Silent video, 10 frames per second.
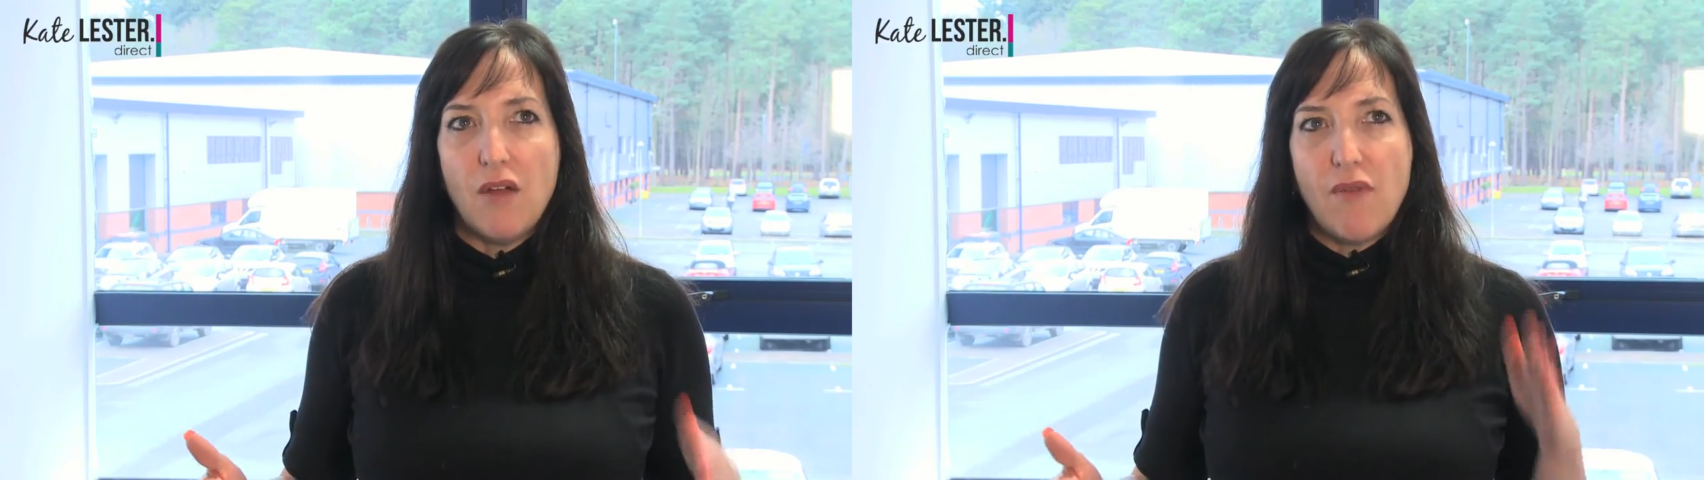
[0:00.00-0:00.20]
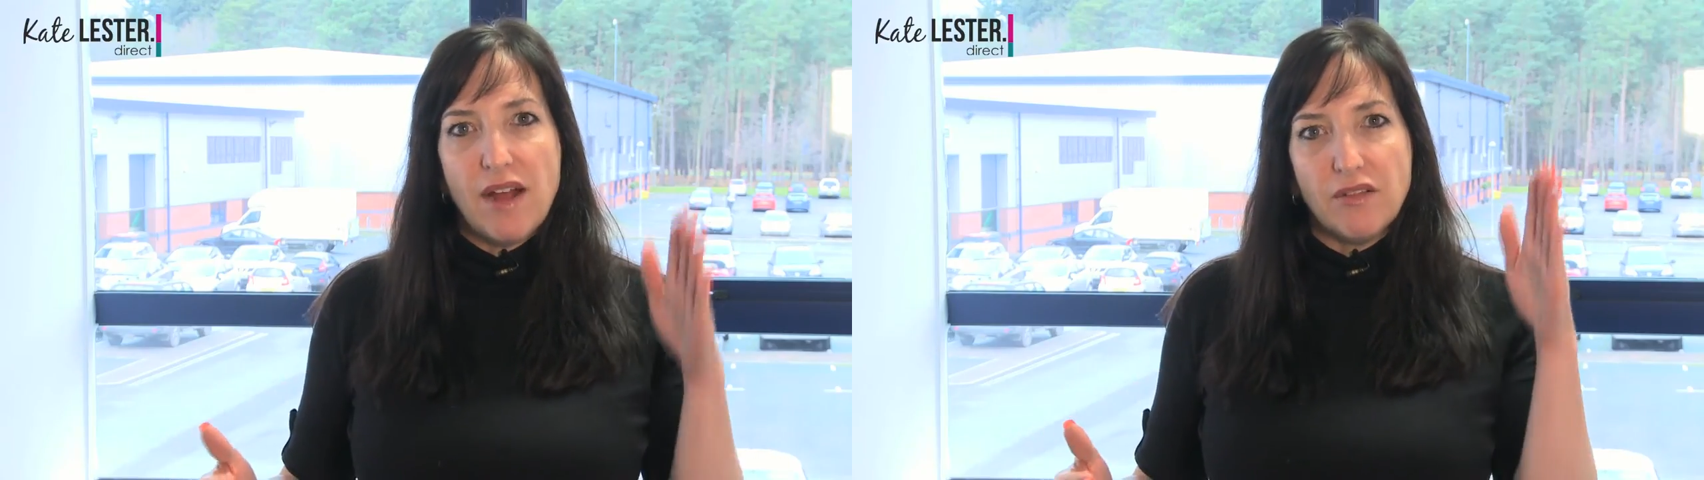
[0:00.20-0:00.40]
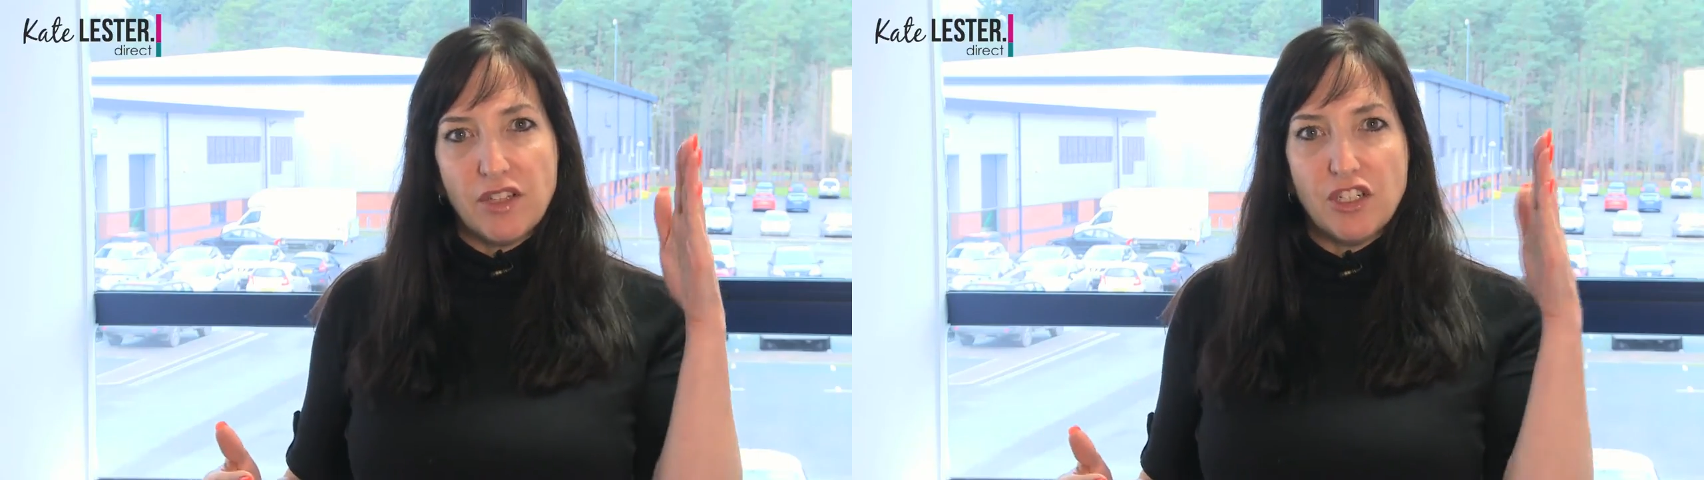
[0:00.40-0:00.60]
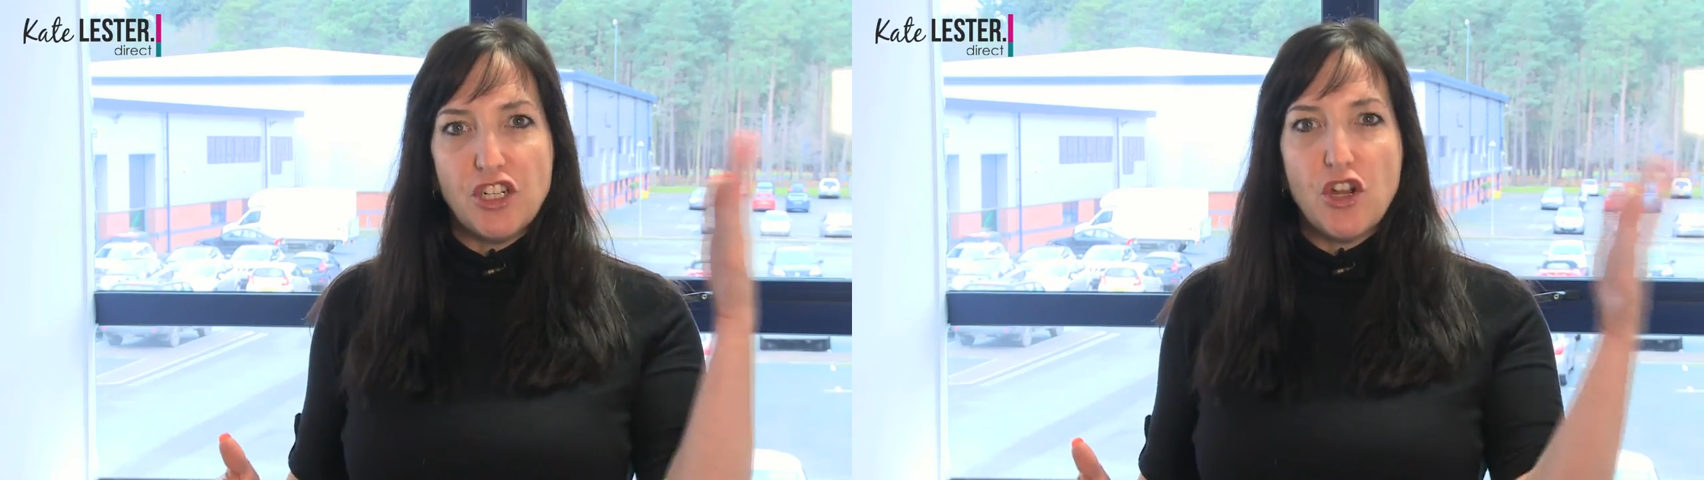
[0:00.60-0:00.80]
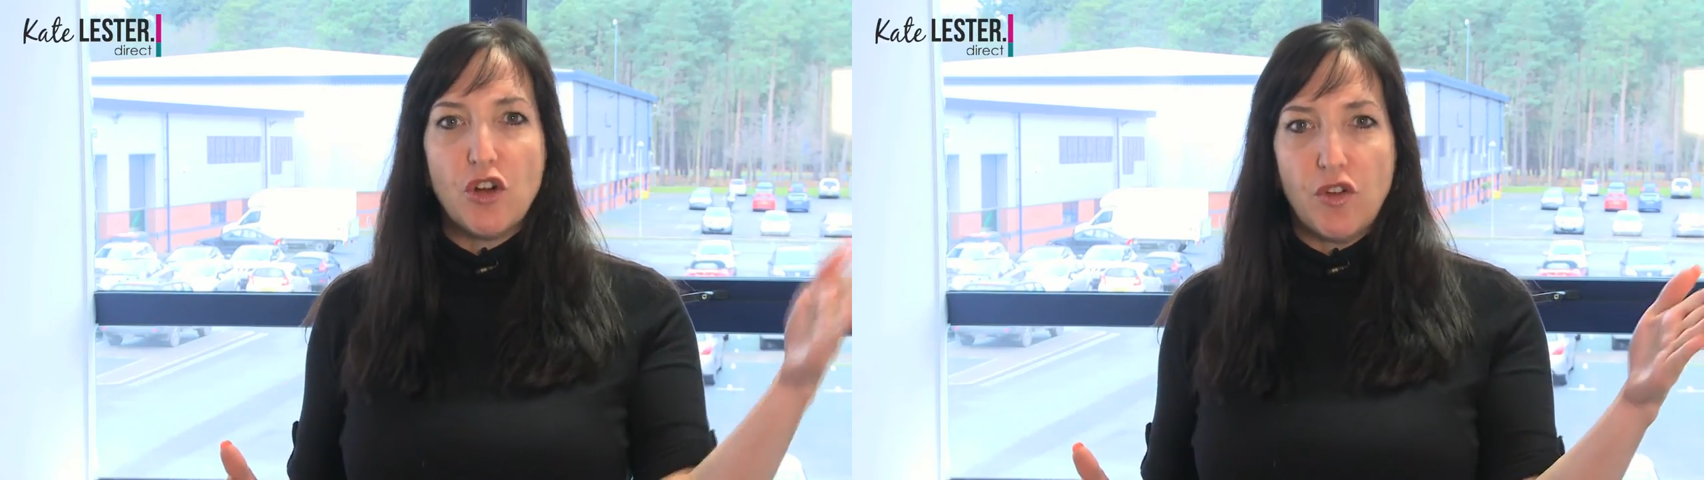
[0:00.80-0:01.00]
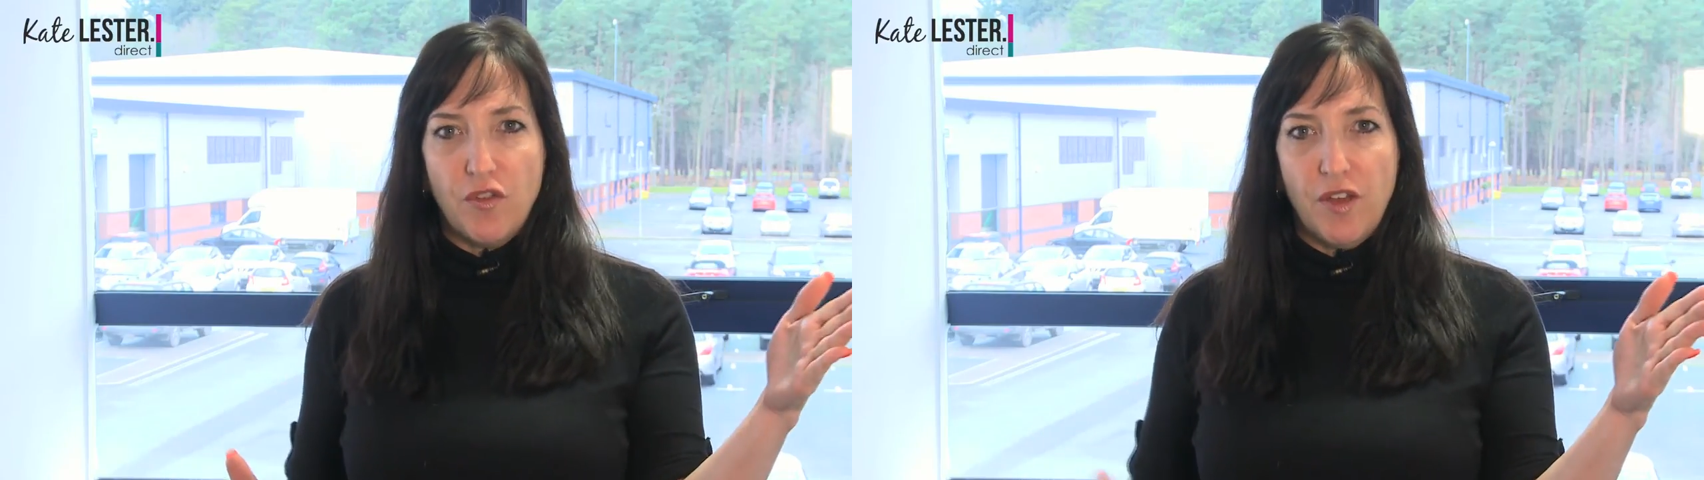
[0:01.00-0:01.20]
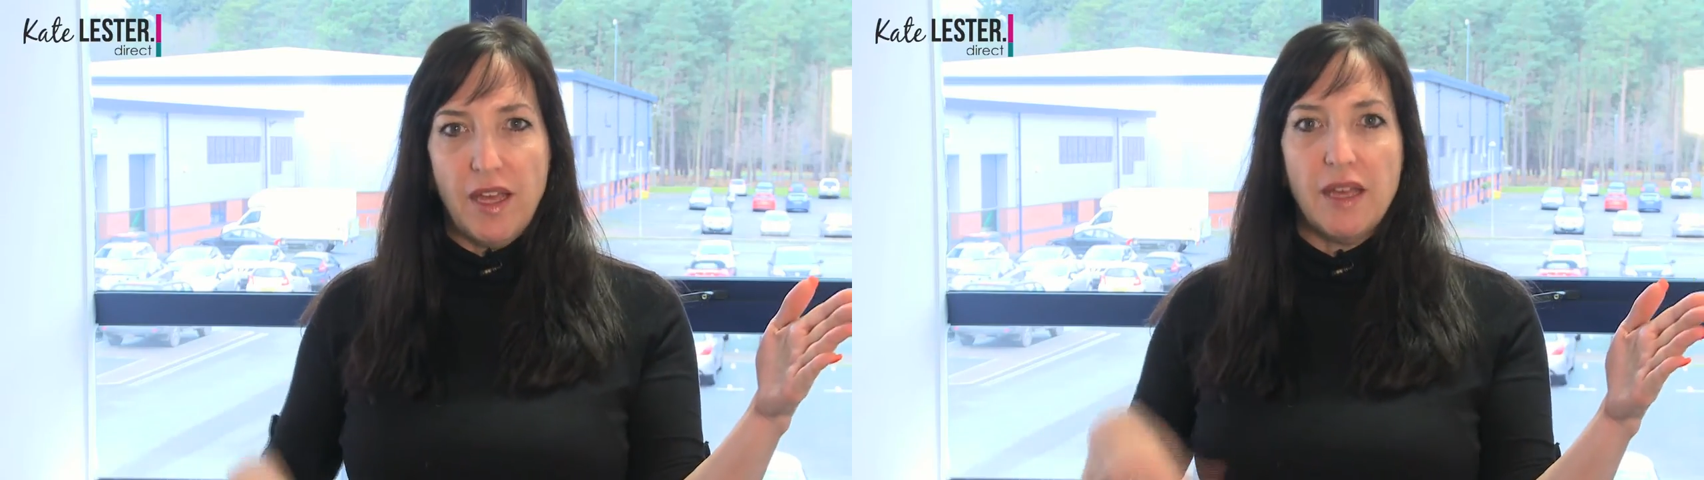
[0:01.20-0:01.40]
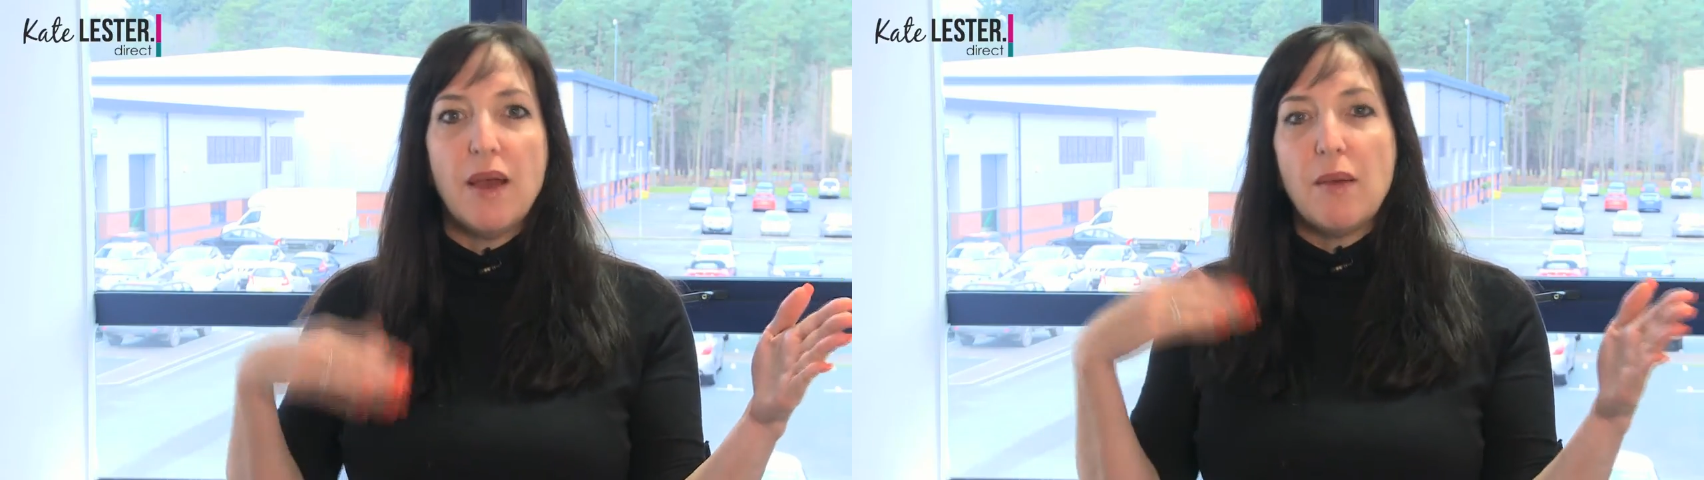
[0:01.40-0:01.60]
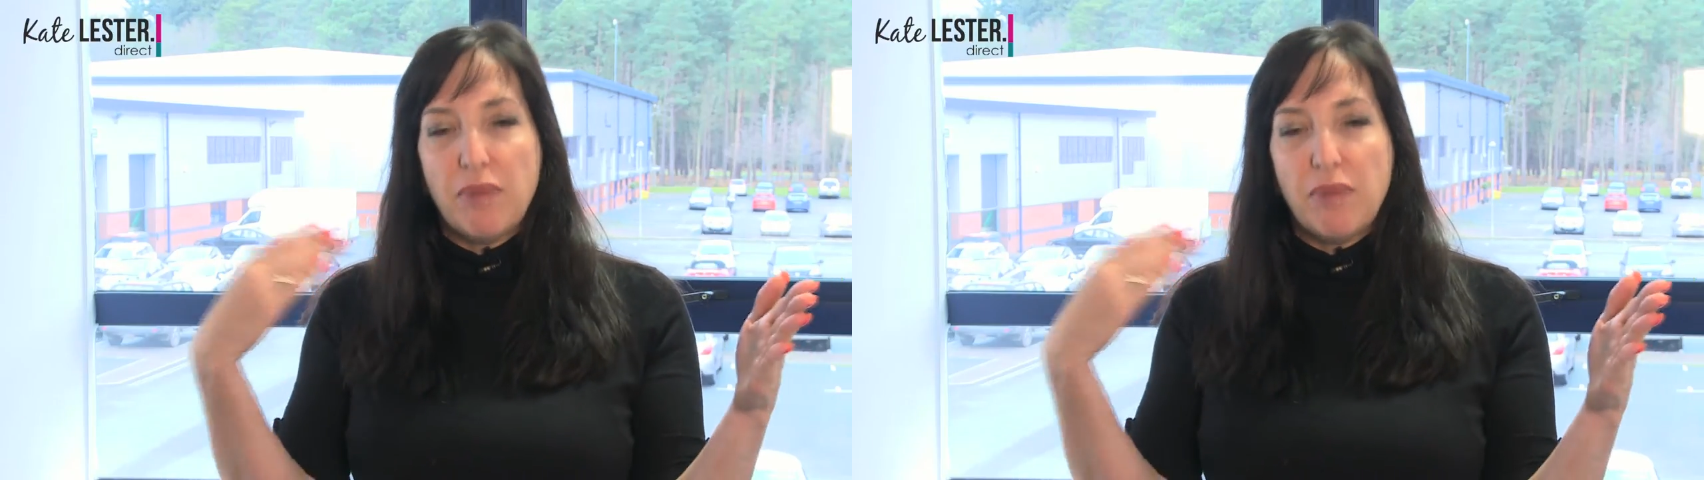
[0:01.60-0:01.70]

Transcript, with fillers: around the geography